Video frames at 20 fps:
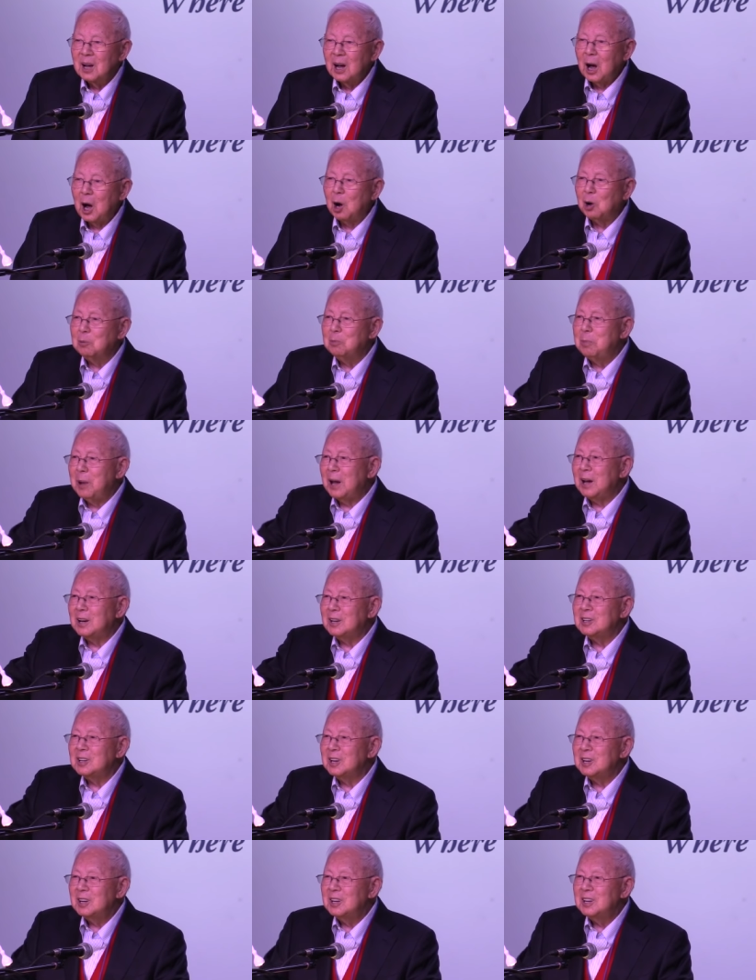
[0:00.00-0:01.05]
How
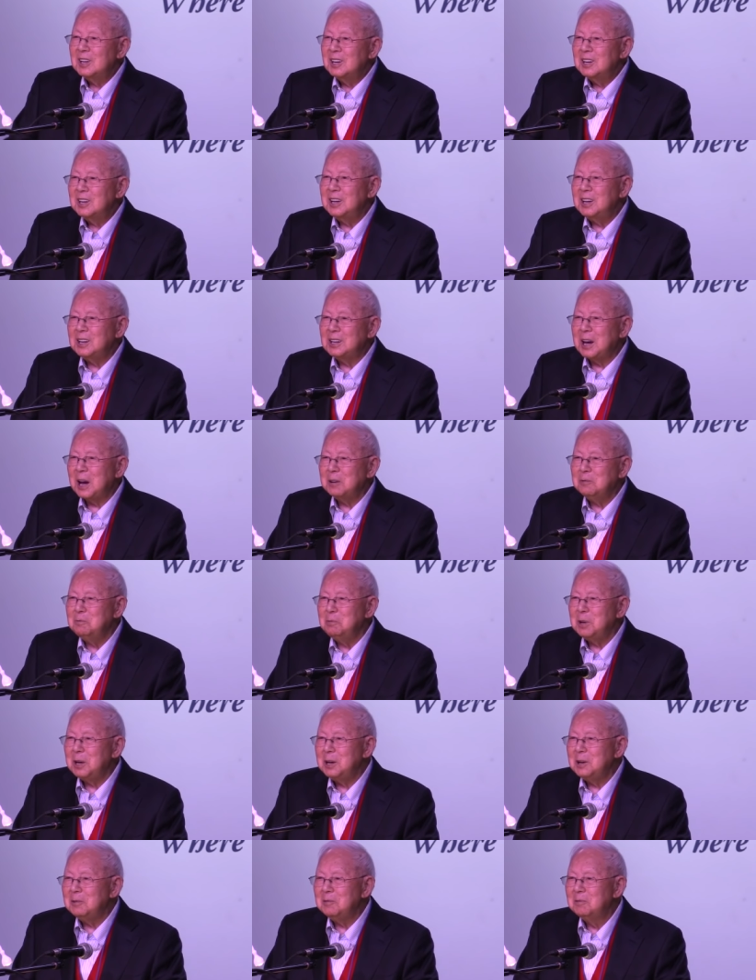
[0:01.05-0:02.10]
bad he can
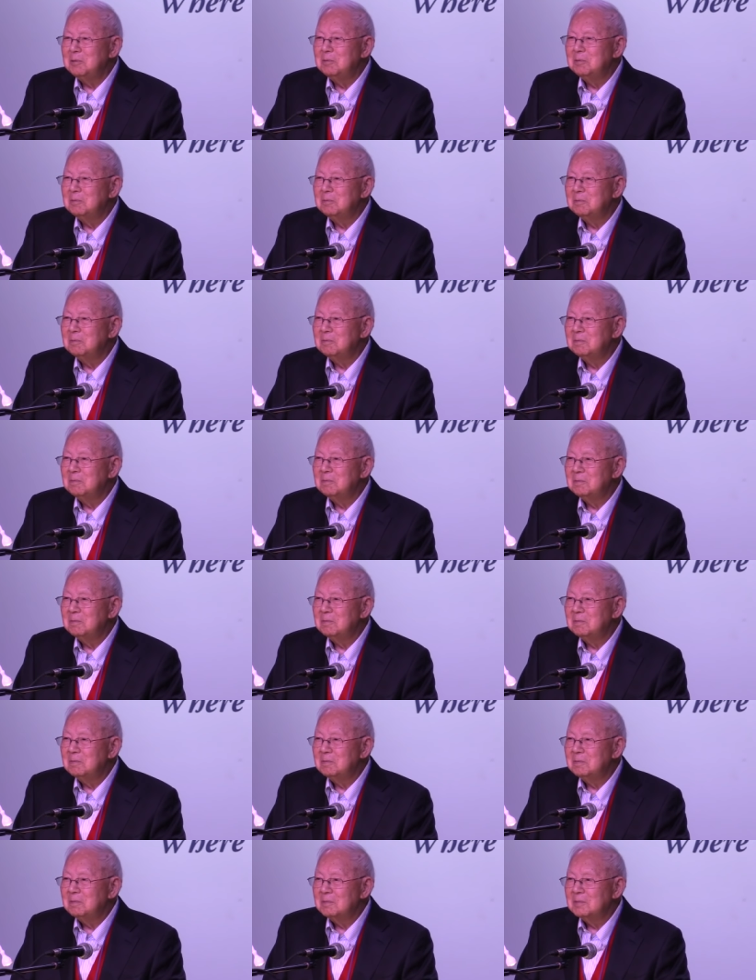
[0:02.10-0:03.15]
be.
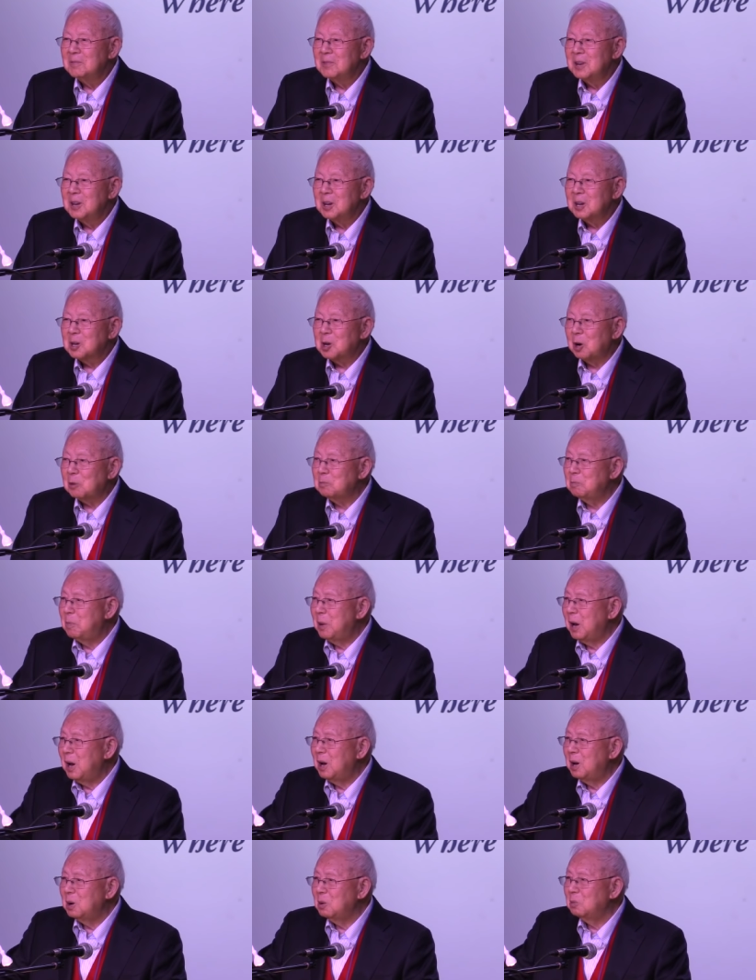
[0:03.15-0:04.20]

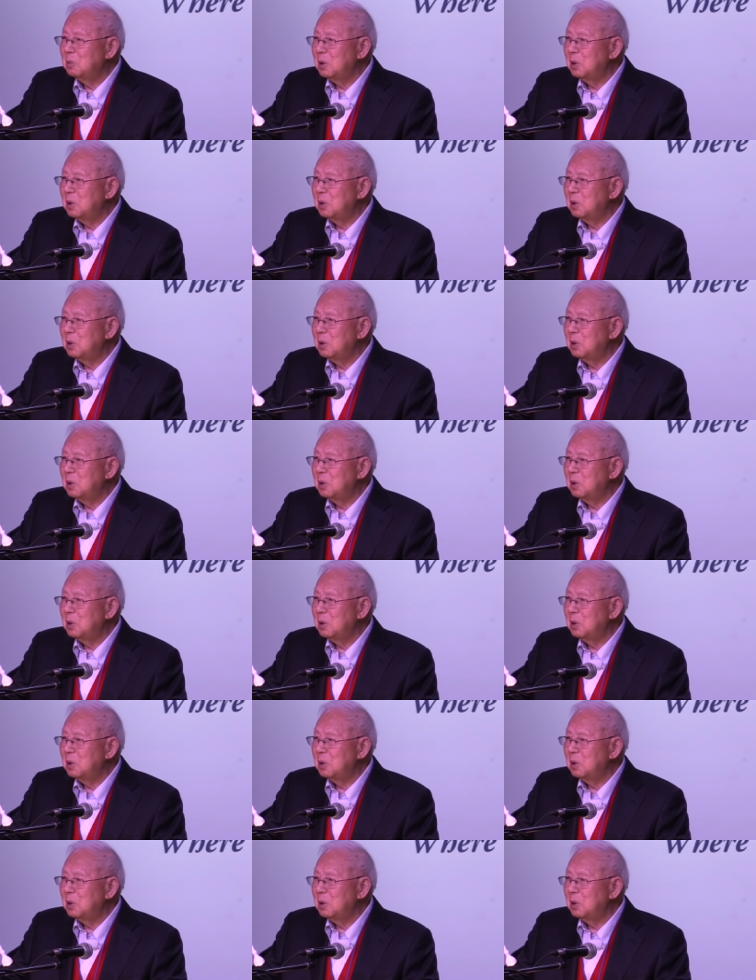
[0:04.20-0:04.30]
Compare